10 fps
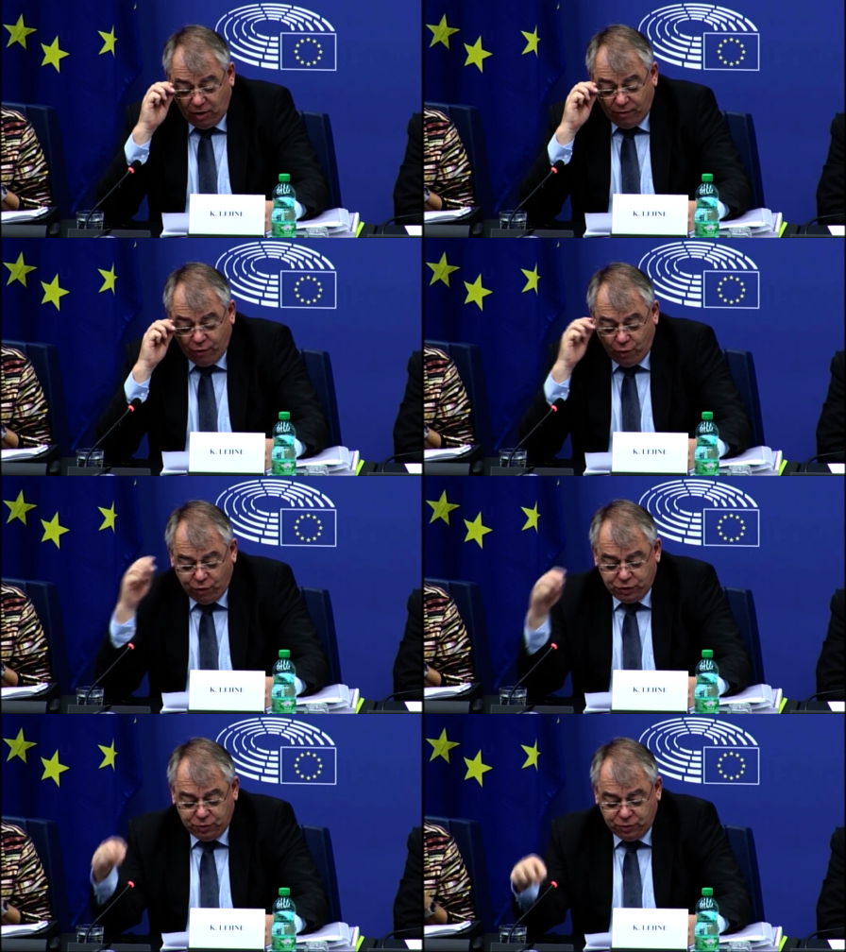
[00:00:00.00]
Not
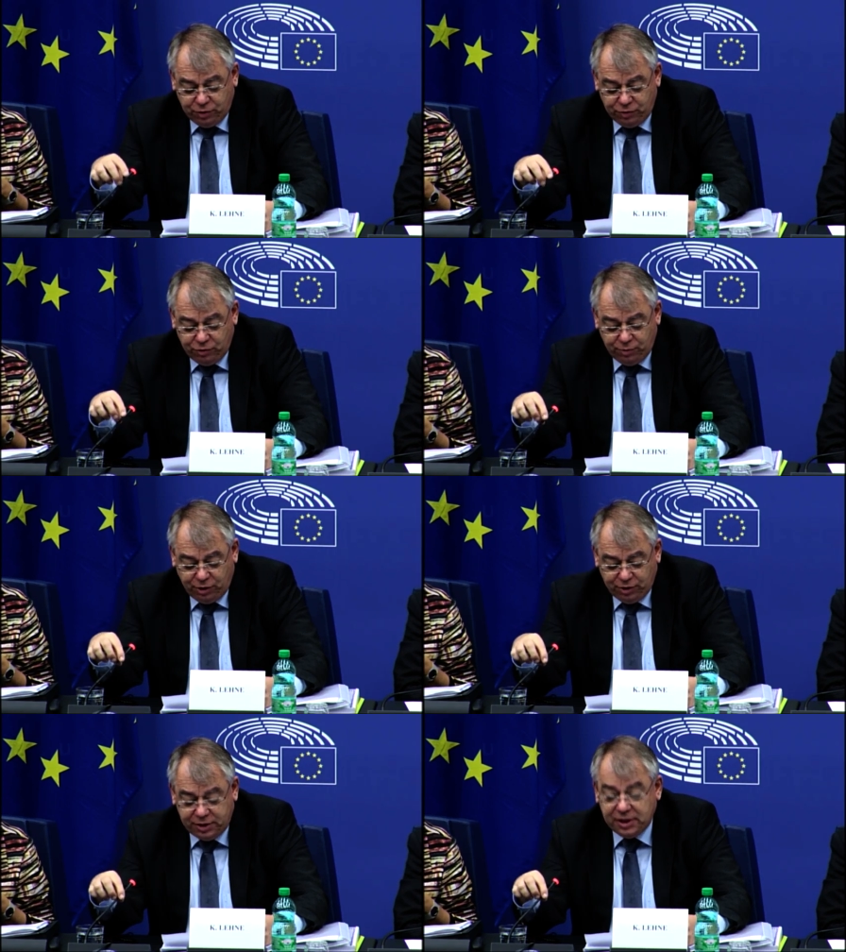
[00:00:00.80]
just uh,
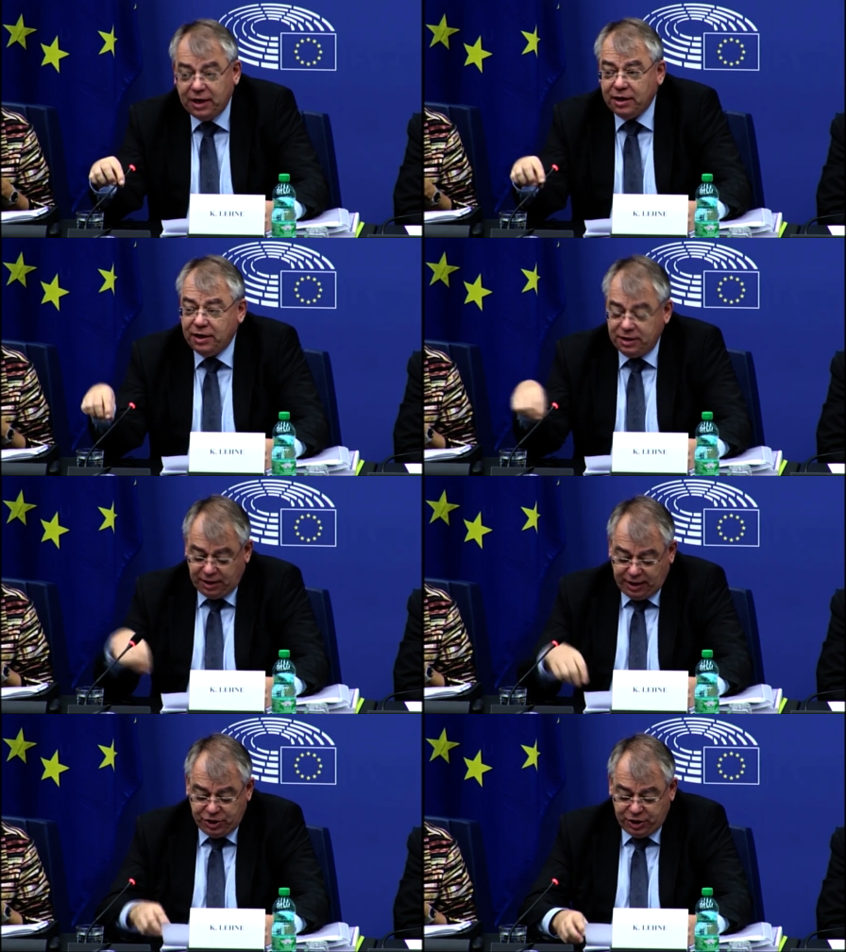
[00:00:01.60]
is um,
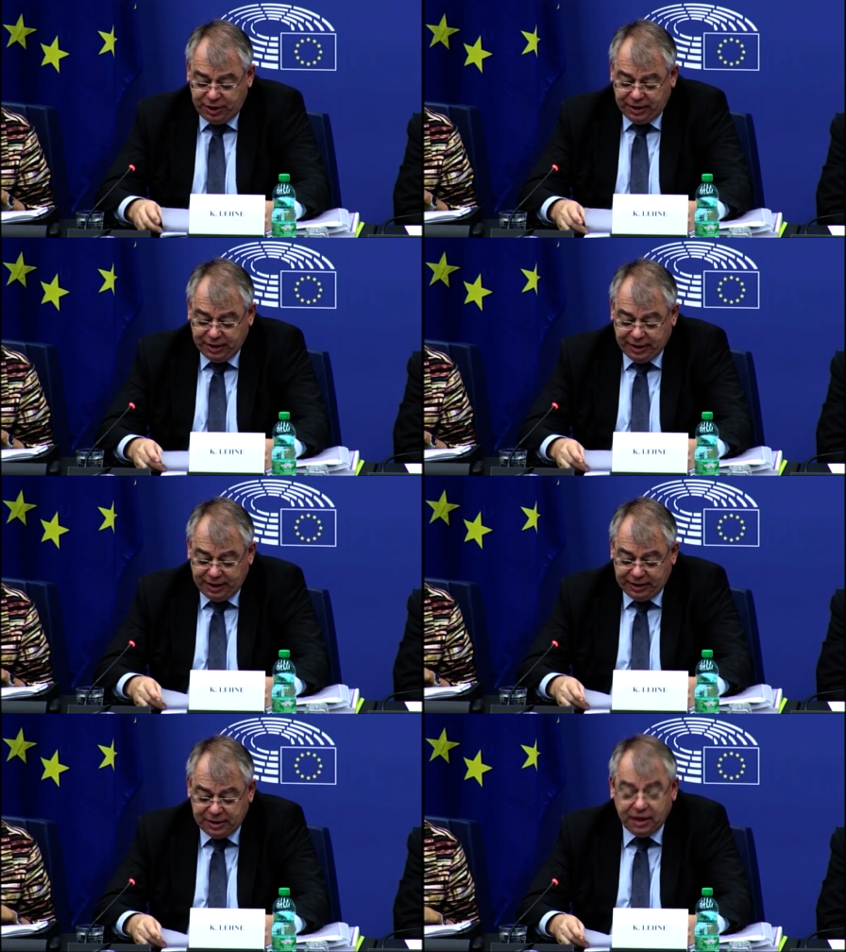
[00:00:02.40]

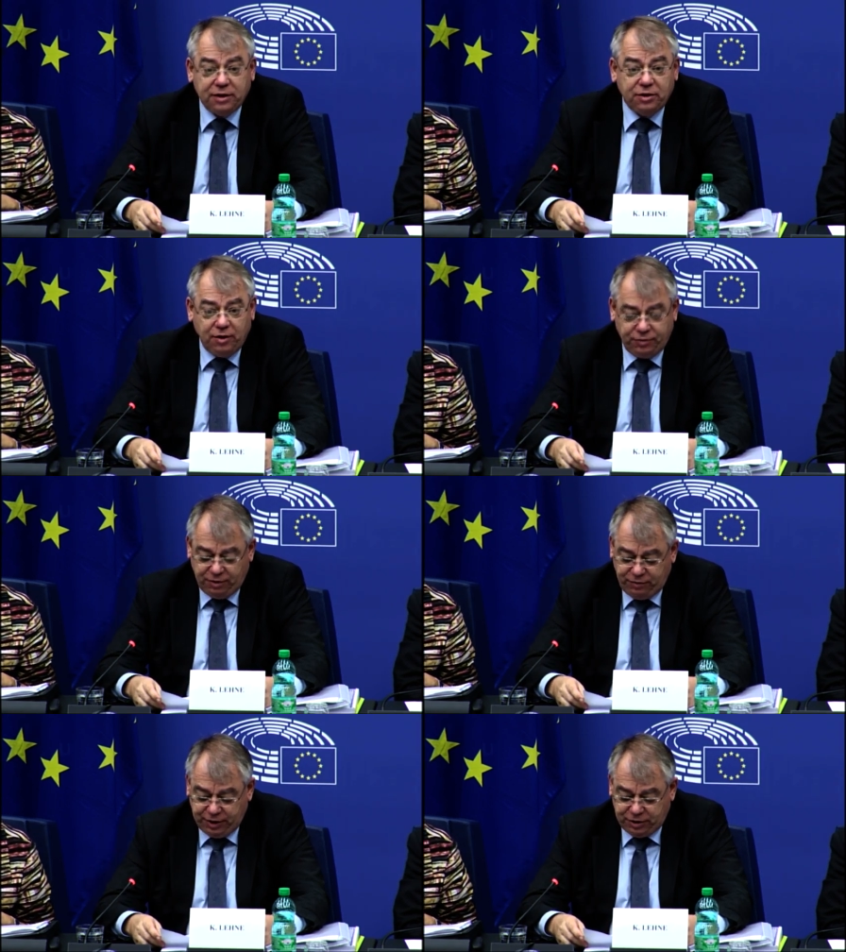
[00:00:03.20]
Parliament working at
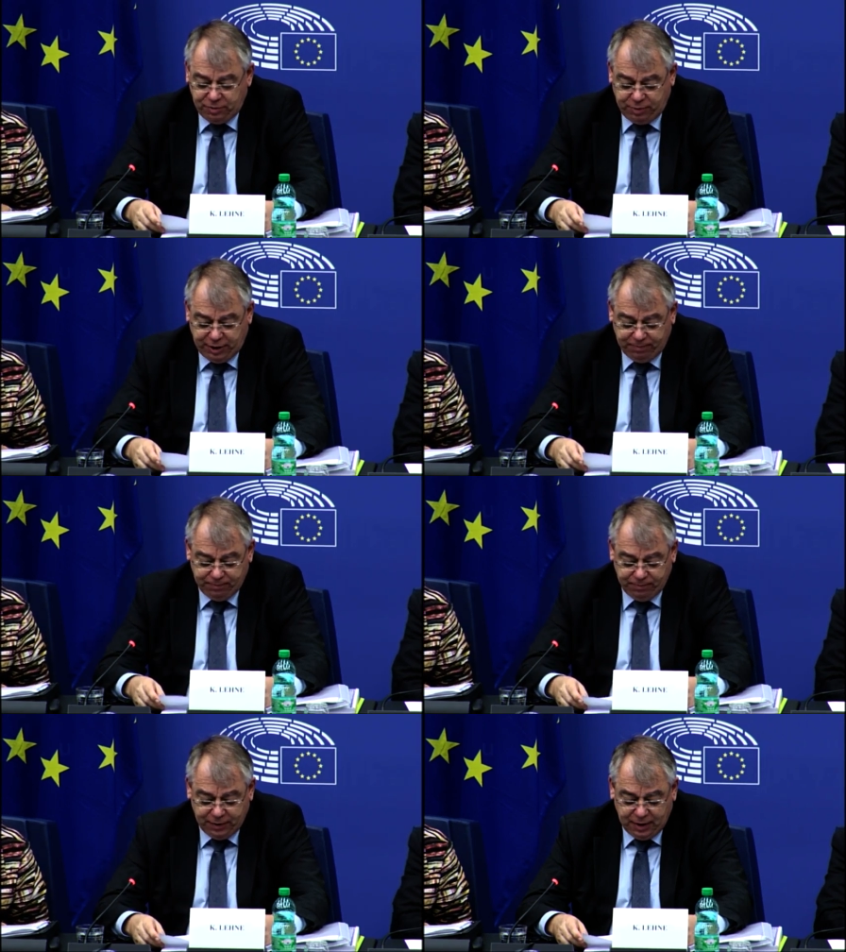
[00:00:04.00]
full revs
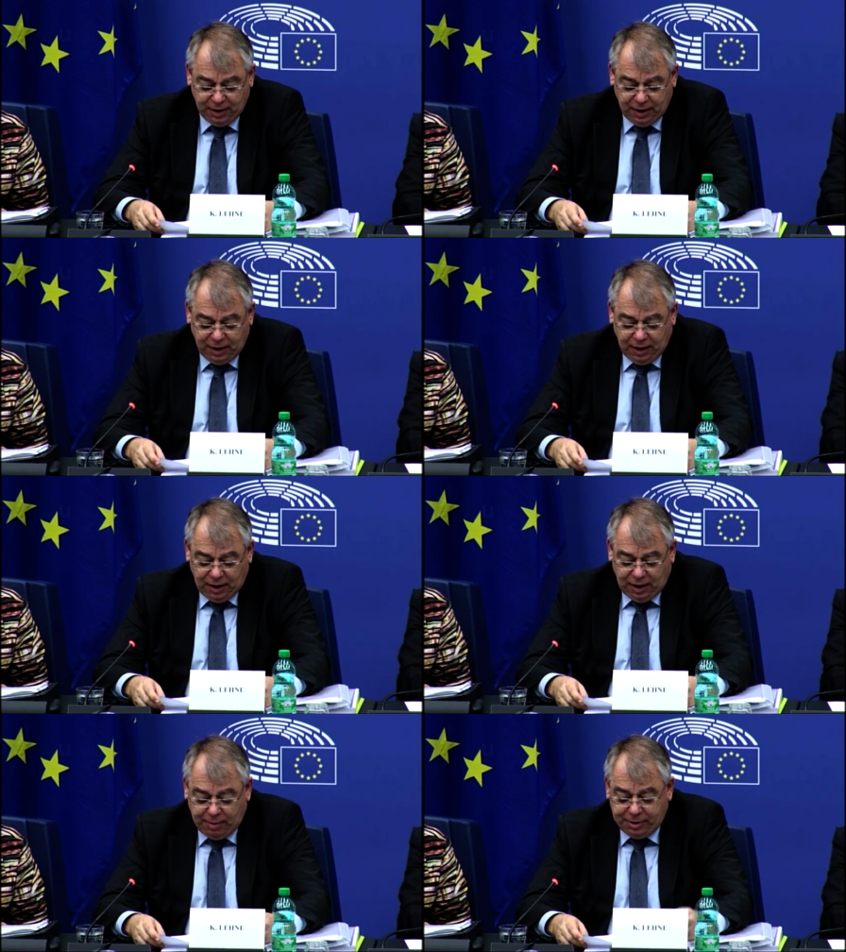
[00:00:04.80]
to get
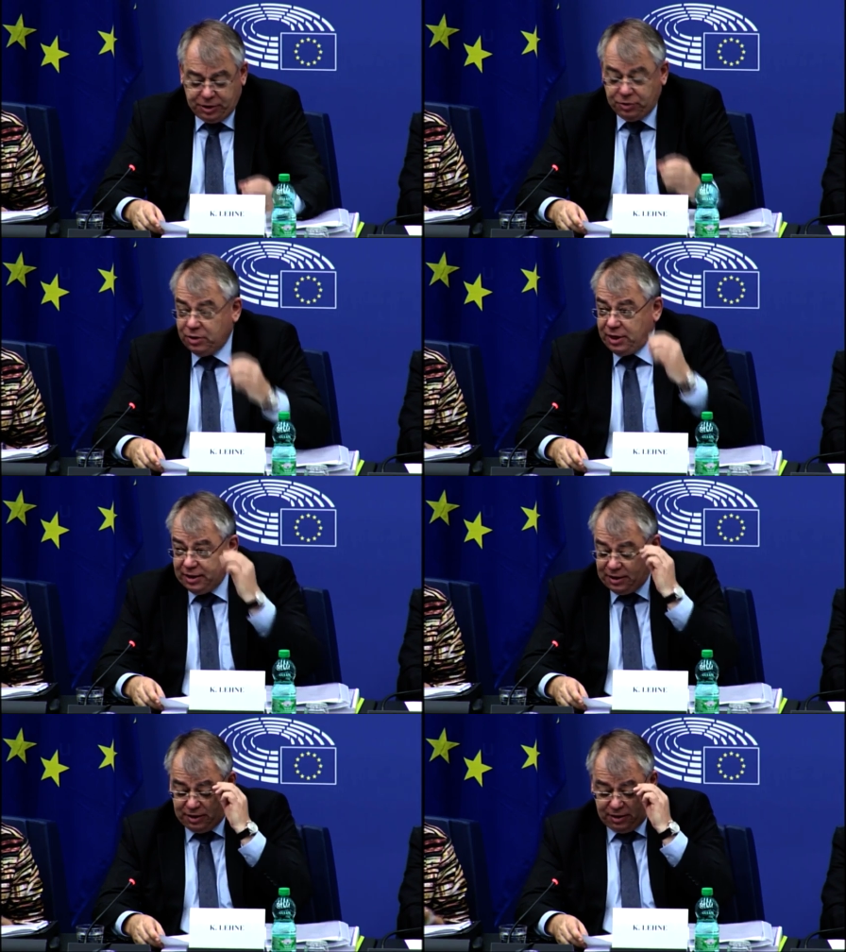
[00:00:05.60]
existing legislation